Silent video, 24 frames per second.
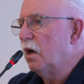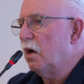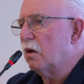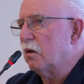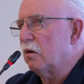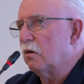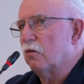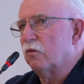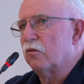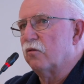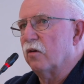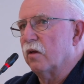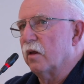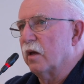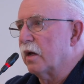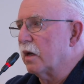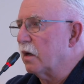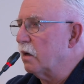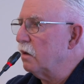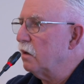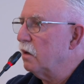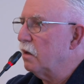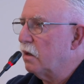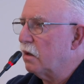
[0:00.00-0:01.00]

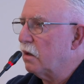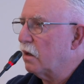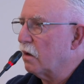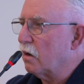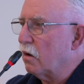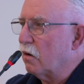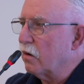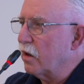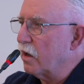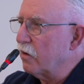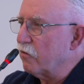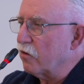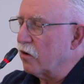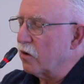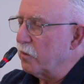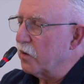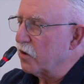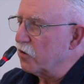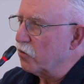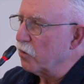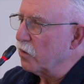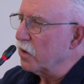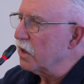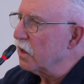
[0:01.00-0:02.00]
usually you don't have very
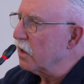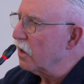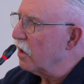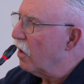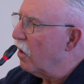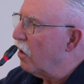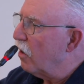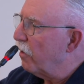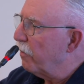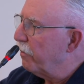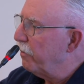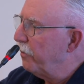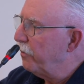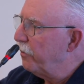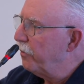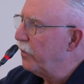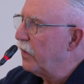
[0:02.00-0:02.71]
much wind at all.